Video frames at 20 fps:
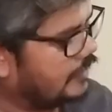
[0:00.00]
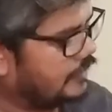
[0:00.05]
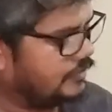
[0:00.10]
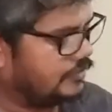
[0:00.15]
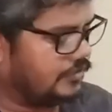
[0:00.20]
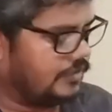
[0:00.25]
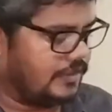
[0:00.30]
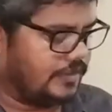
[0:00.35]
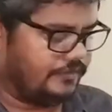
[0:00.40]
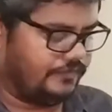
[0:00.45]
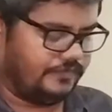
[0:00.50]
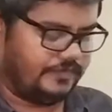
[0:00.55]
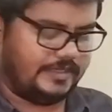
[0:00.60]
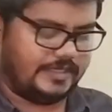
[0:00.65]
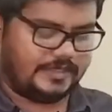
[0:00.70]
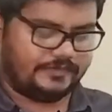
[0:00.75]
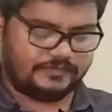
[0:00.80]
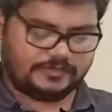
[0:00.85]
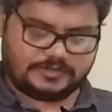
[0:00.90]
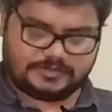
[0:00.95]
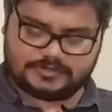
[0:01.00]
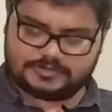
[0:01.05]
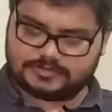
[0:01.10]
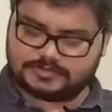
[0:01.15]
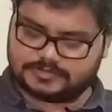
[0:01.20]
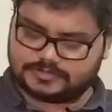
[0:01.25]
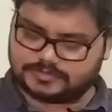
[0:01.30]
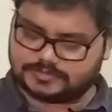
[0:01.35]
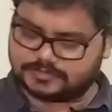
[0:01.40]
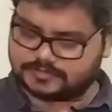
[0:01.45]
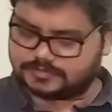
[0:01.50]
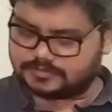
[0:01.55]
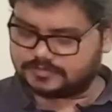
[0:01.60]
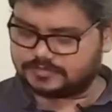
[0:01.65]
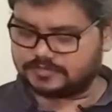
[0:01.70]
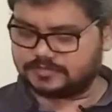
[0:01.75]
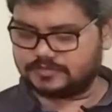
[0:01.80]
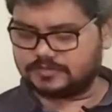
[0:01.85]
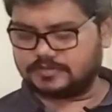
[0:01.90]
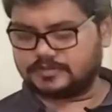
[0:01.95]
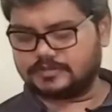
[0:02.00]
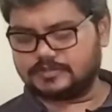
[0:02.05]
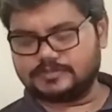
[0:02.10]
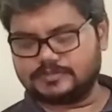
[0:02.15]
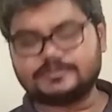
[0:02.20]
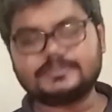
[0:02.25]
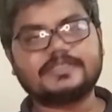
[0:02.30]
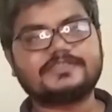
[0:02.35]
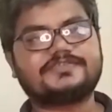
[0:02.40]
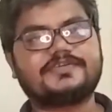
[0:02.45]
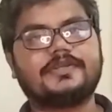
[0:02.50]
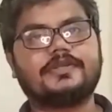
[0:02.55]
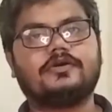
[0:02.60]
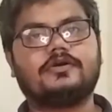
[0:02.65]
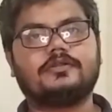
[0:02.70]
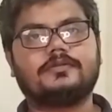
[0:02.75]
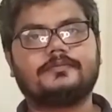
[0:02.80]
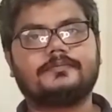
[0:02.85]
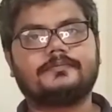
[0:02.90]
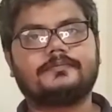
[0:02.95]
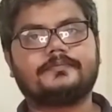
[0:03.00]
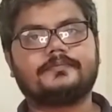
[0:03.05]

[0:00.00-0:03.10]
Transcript: So now we have the 6th string on.